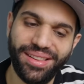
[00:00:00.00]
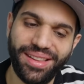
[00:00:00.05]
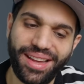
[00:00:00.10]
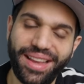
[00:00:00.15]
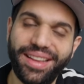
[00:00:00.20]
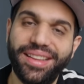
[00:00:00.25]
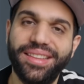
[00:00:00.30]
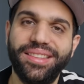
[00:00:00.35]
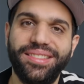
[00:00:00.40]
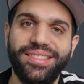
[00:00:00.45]

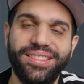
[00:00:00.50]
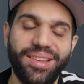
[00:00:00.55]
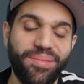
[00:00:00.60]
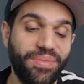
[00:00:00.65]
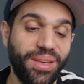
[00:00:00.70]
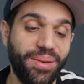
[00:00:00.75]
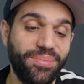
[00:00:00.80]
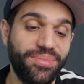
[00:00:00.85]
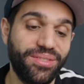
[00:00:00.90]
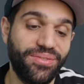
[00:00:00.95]
like,
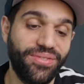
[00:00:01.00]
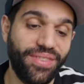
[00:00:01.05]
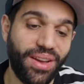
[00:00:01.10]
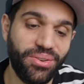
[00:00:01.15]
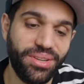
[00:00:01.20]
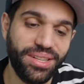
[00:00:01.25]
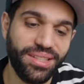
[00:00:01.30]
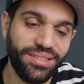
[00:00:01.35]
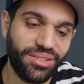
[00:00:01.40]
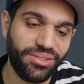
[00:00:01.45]
sometimes
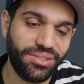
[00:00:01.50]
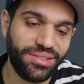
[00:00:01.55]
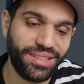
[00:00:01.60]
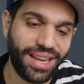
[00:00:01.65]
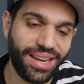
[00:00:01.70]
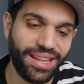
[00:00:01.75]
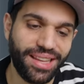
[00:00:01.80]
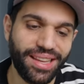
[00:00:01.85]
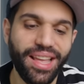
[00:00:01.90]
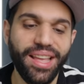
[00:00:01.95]
very
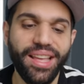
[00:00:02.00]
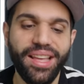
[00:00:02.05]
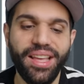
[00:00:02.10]
entertaining.